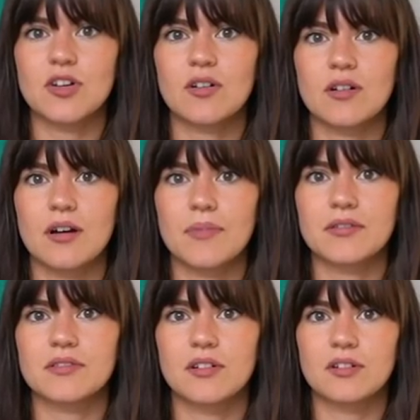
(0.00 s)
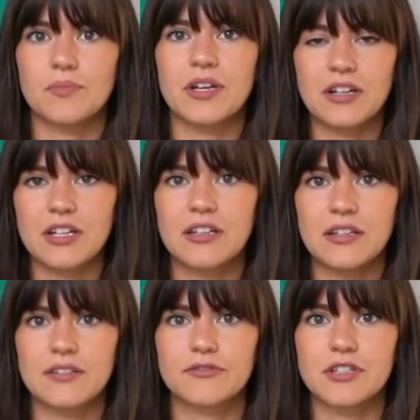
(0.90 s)
talk about au pair
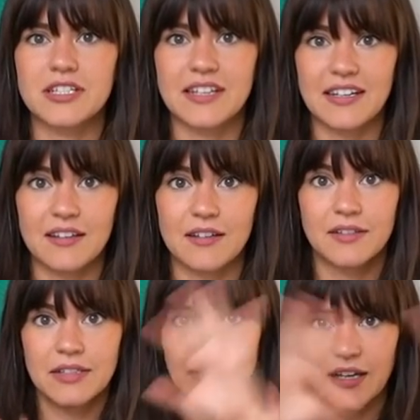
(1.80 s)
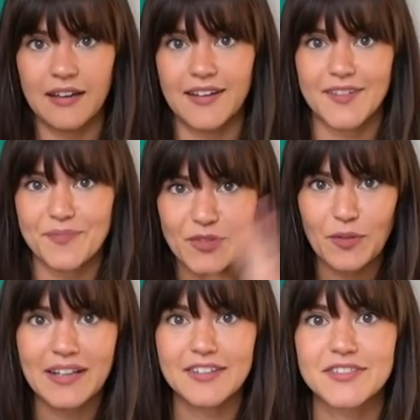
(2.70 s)
here for the entire
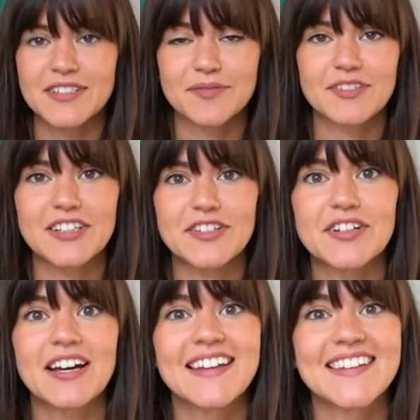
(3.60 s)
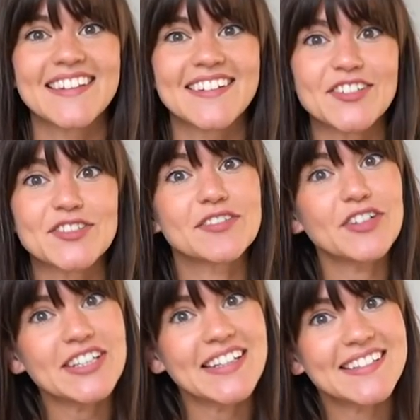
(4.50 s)
while of this video. And so to
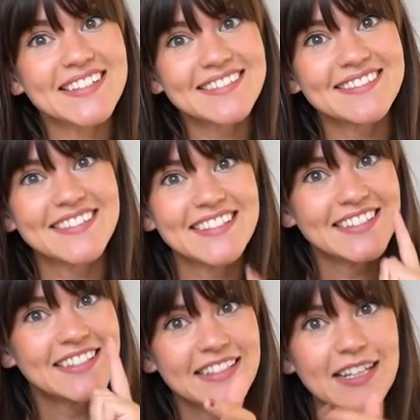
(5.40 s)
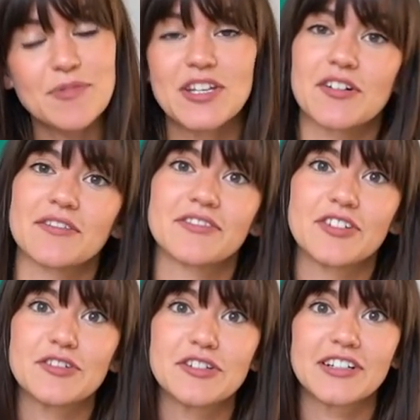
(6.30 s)
avoid that, let me know if
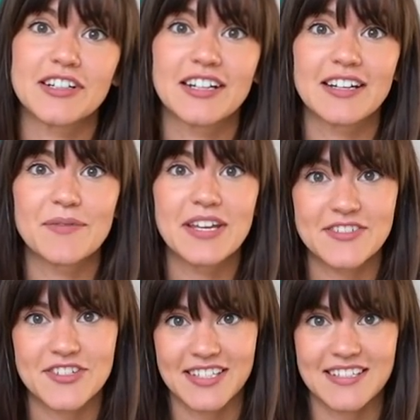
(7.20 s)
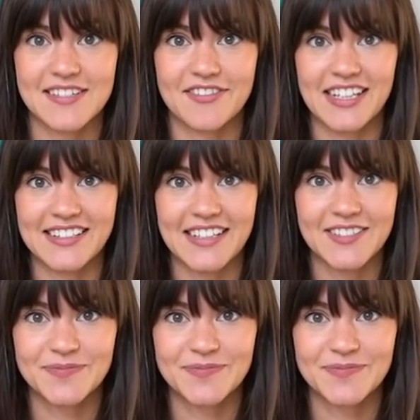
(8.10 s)
you're interested in something like that.